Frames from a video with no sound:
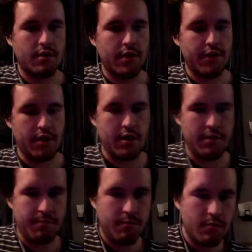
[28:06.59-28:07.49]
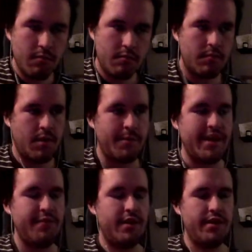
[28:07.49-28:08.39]
I thought I
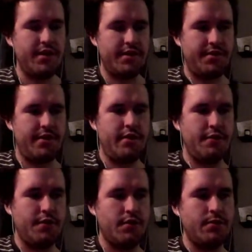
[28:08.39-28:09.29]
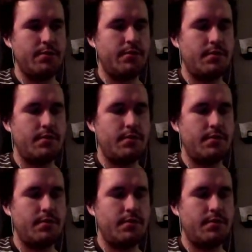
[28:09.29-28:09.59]
mean, even in this interview,